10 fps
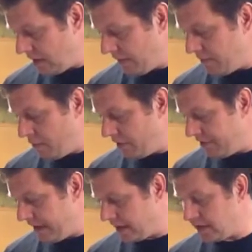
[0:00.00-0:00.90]
Couple more
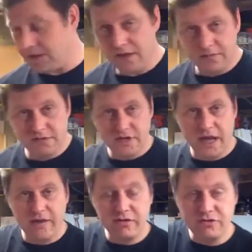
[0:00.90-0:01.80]
things. I'm just
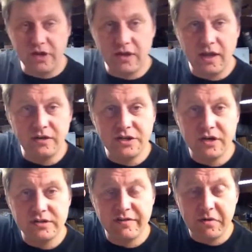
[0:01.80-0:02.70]
going to have a drink and
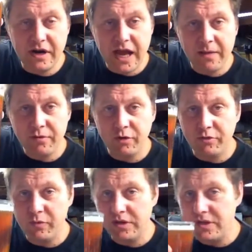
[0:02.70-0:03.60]
cheers everybody to Happy
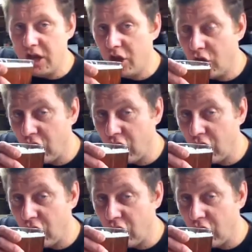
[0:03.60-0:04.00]
Homebrew Wednesday.